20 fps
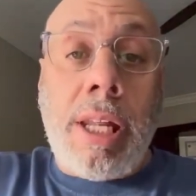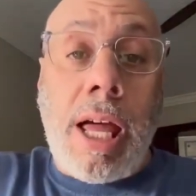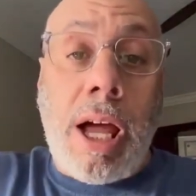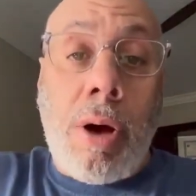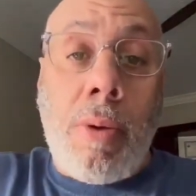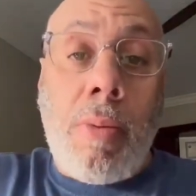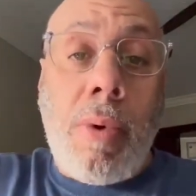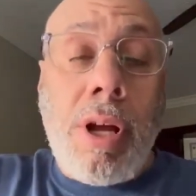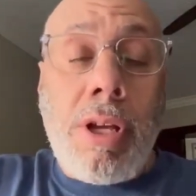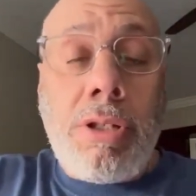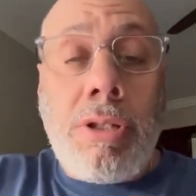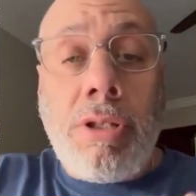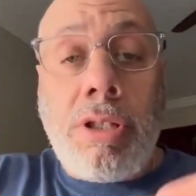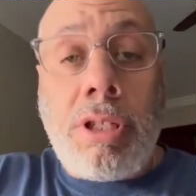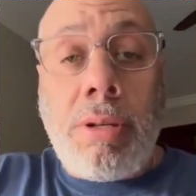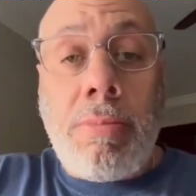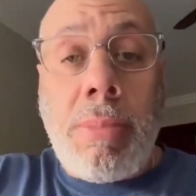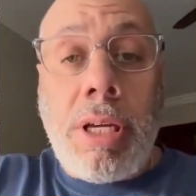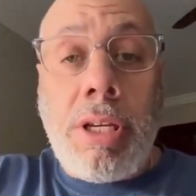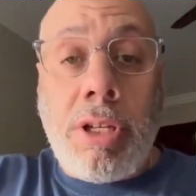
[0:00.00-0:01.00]
Now, once
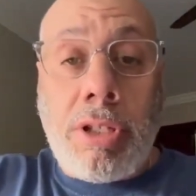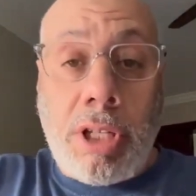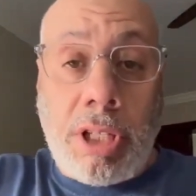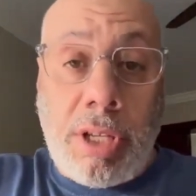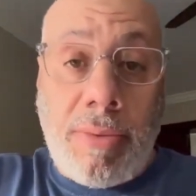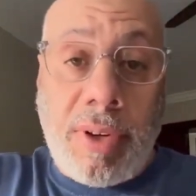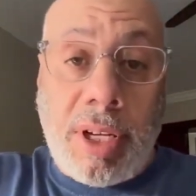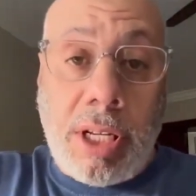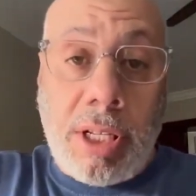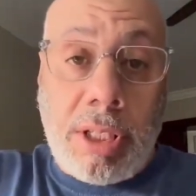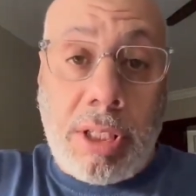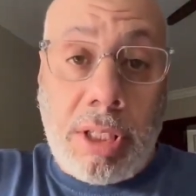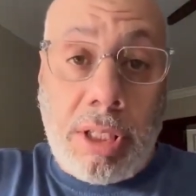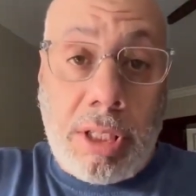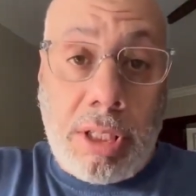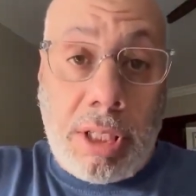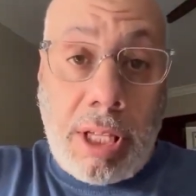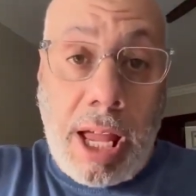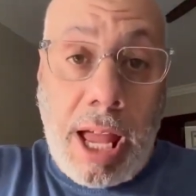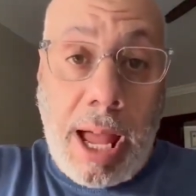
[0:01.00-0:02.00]
you submit your certificate of
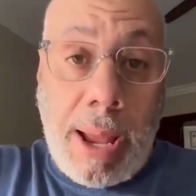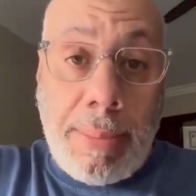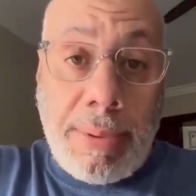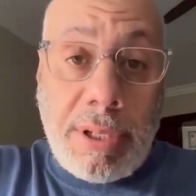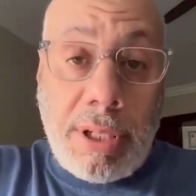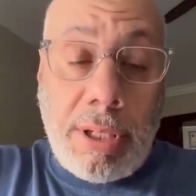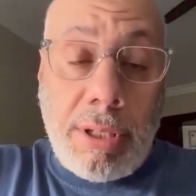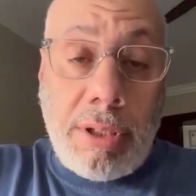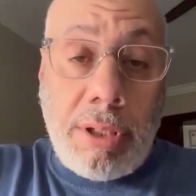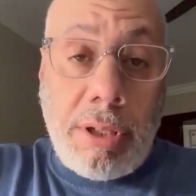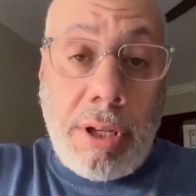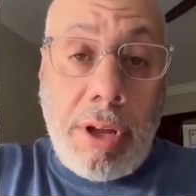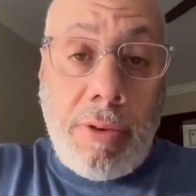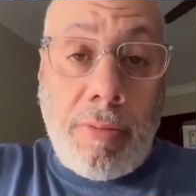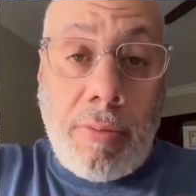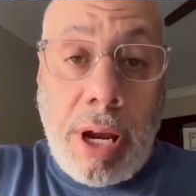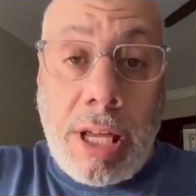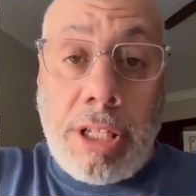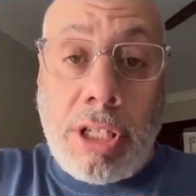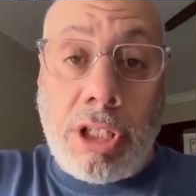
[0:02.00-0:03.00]
TOPS
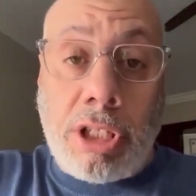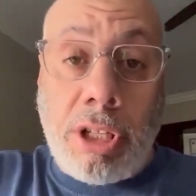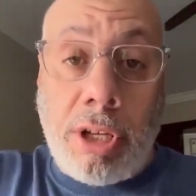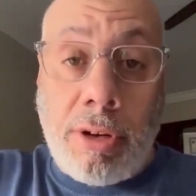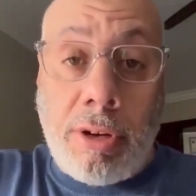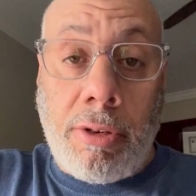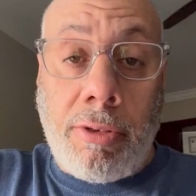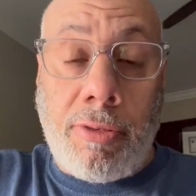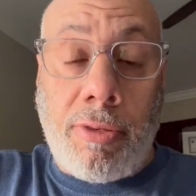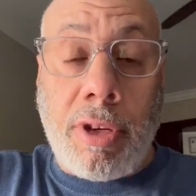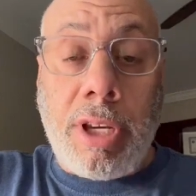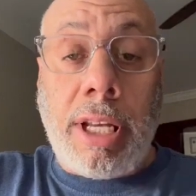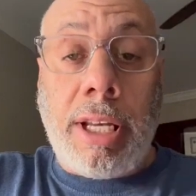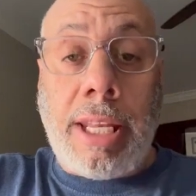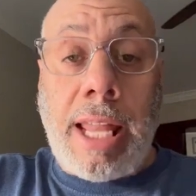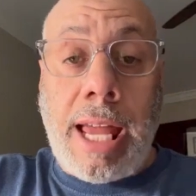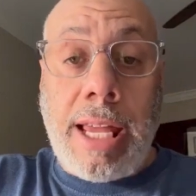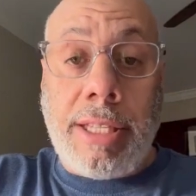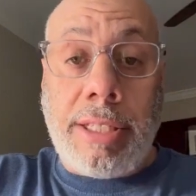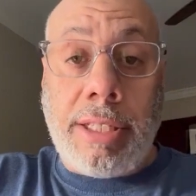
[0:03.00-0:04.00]
and register for
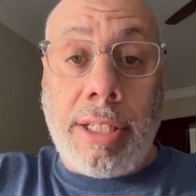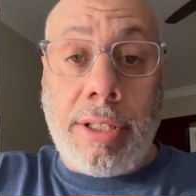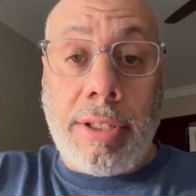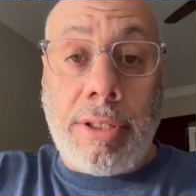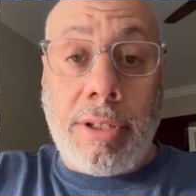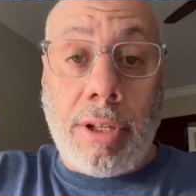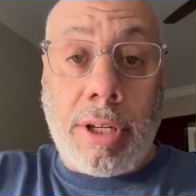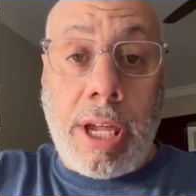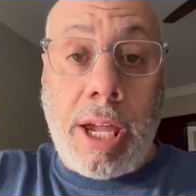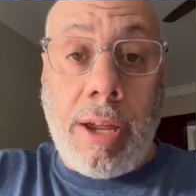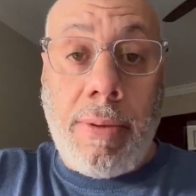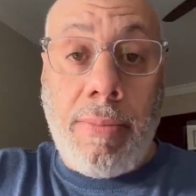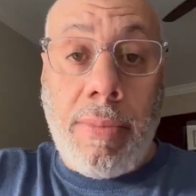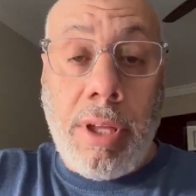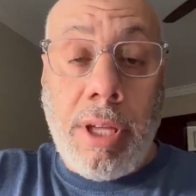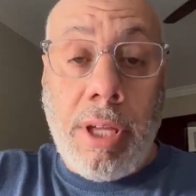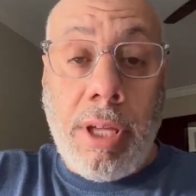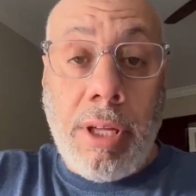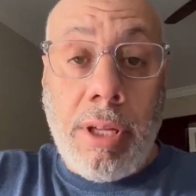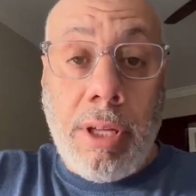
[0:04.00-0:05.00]
your license,
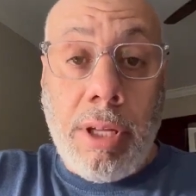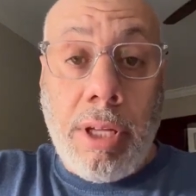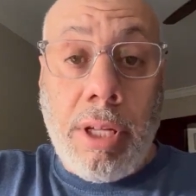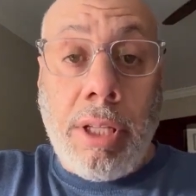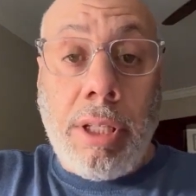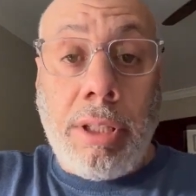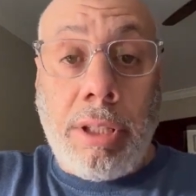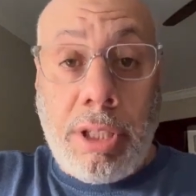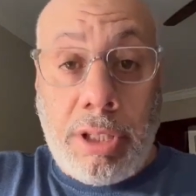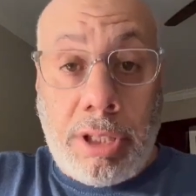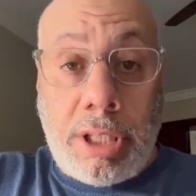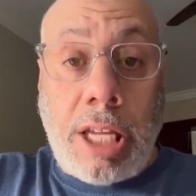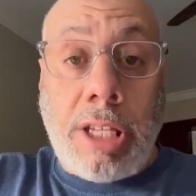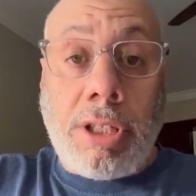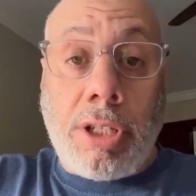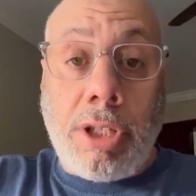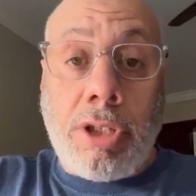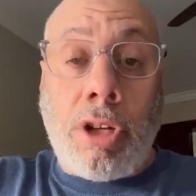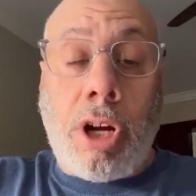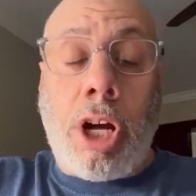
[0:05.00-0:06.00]
okay, the
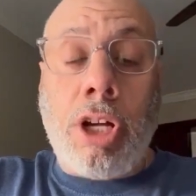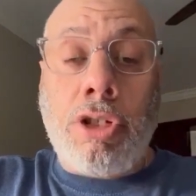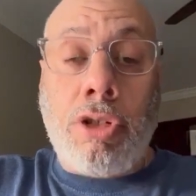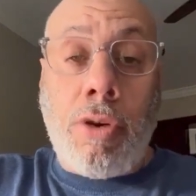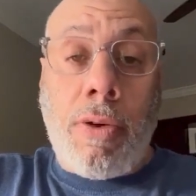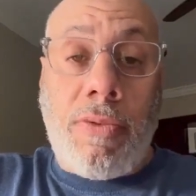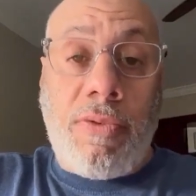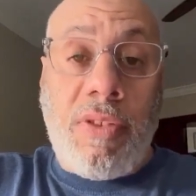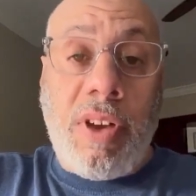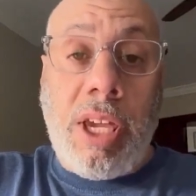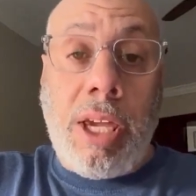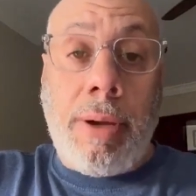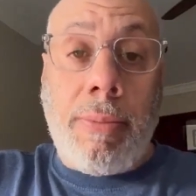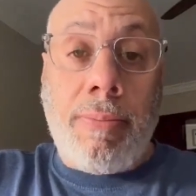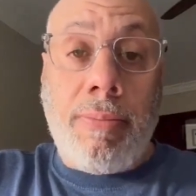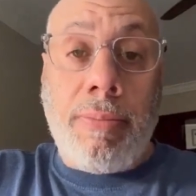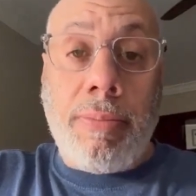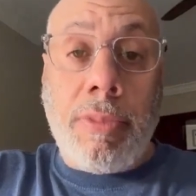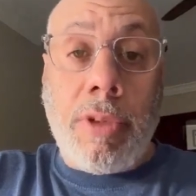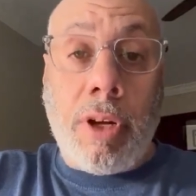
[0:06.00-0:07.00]
state's going to charge you a
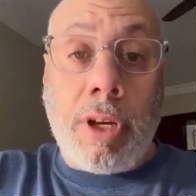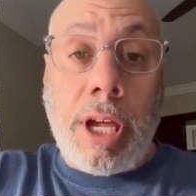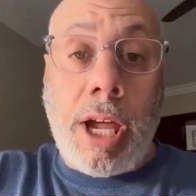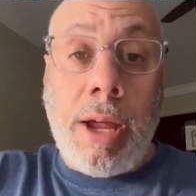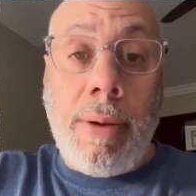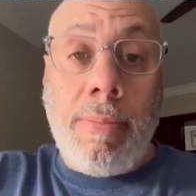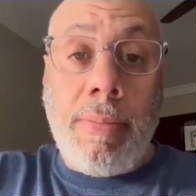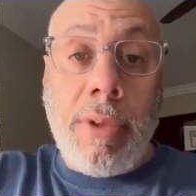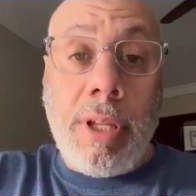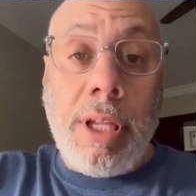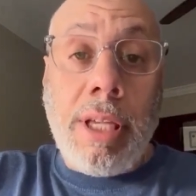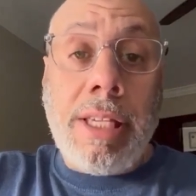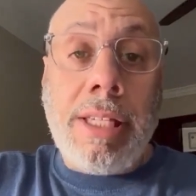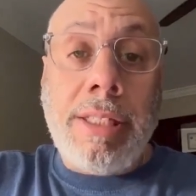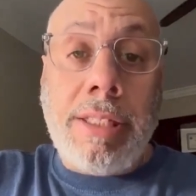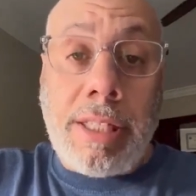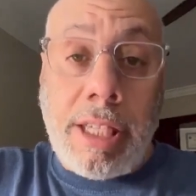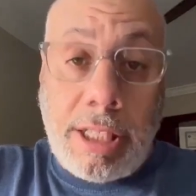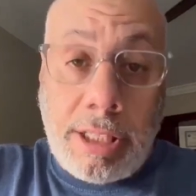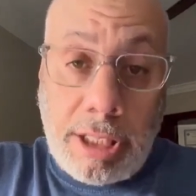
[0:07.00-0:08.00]
fee, okay?
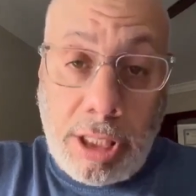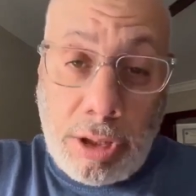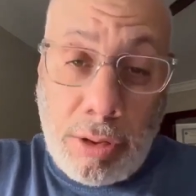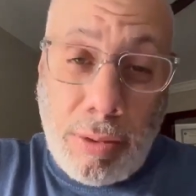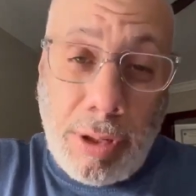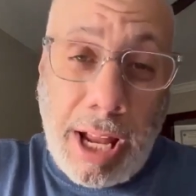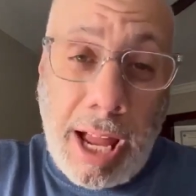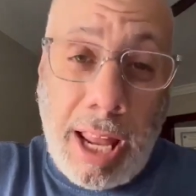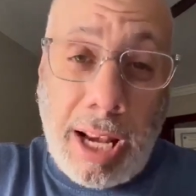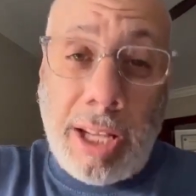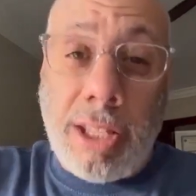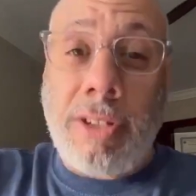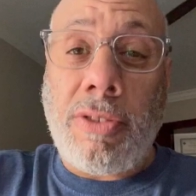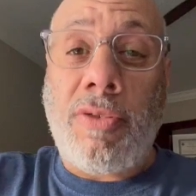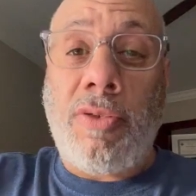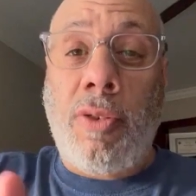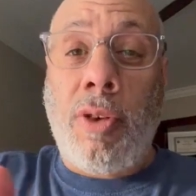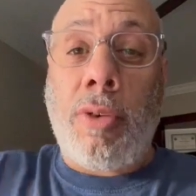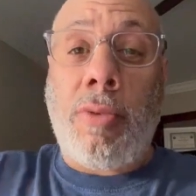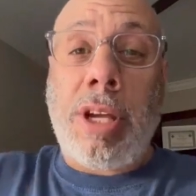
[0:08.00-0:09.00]

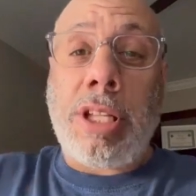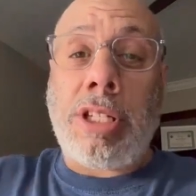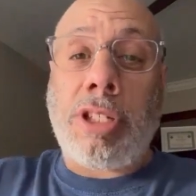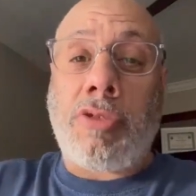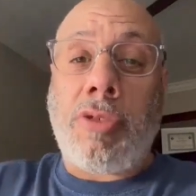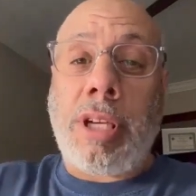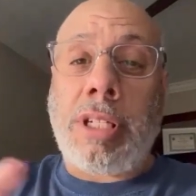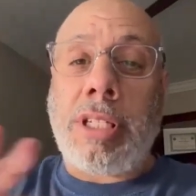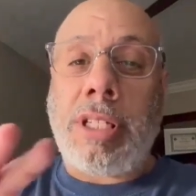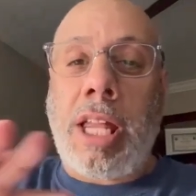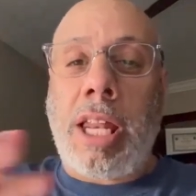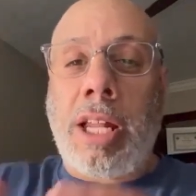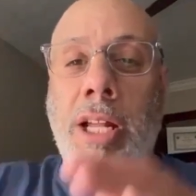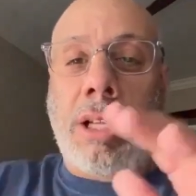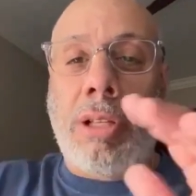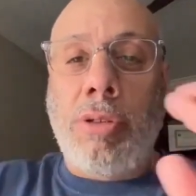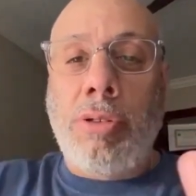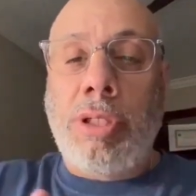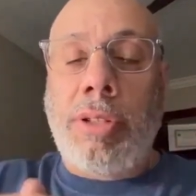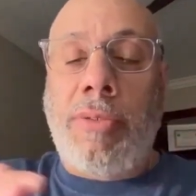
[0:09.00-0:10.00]
$62 for registration. That
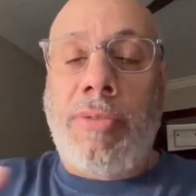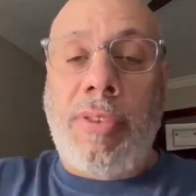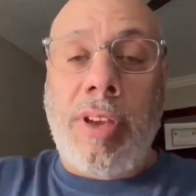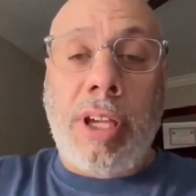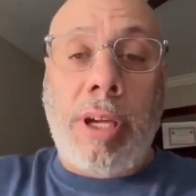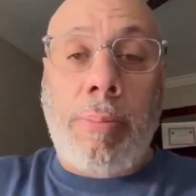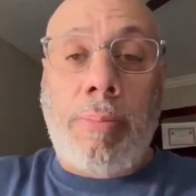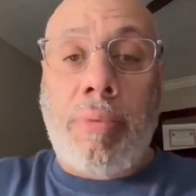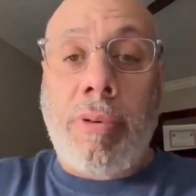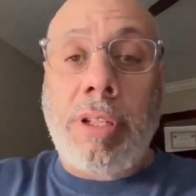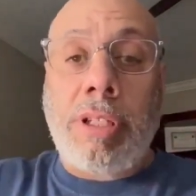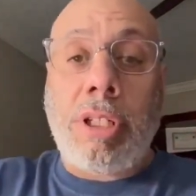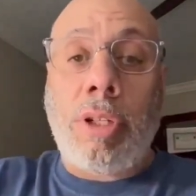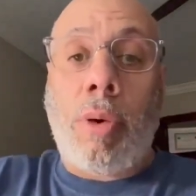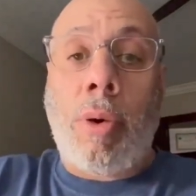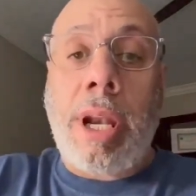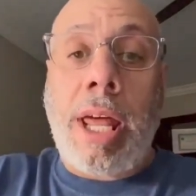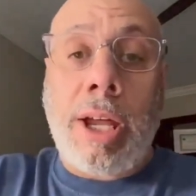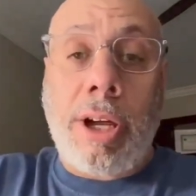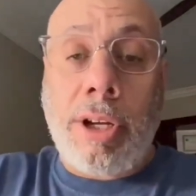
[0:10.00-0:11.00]
includes the fingerprints
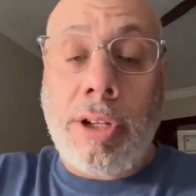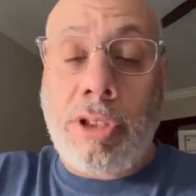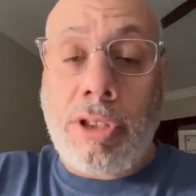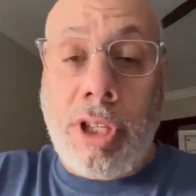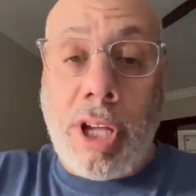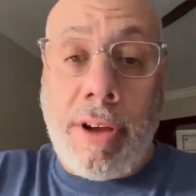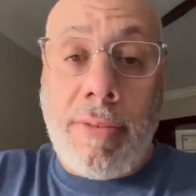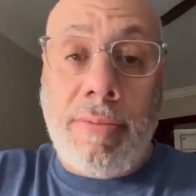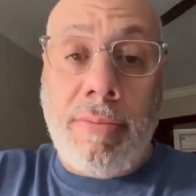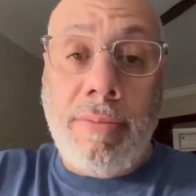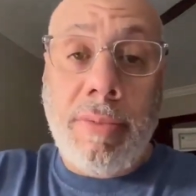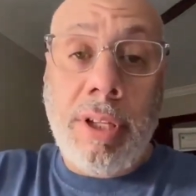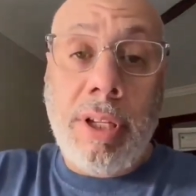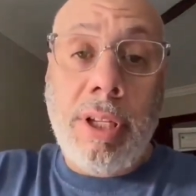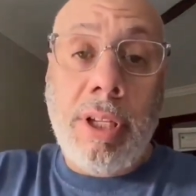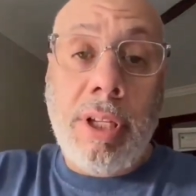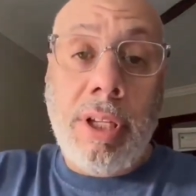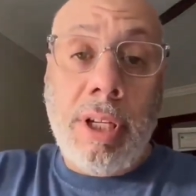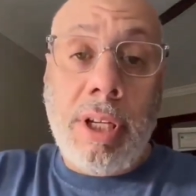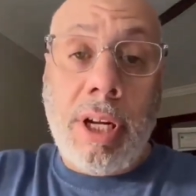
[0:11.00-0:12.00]
and all that good stuff.
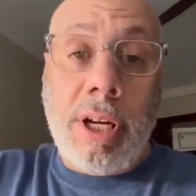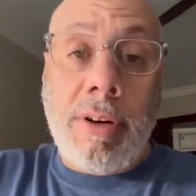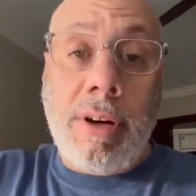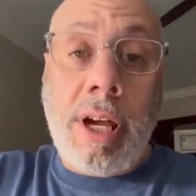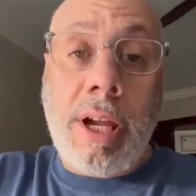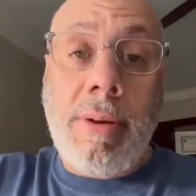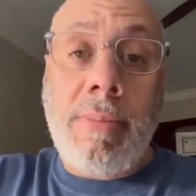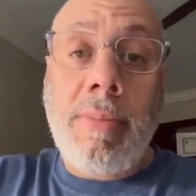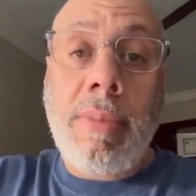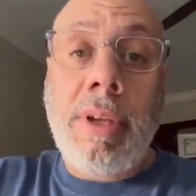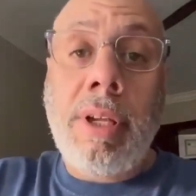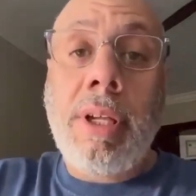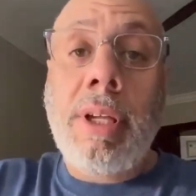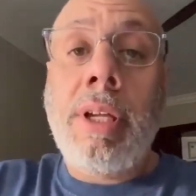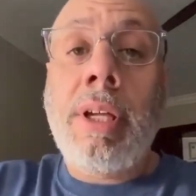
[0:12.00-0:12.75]
All right.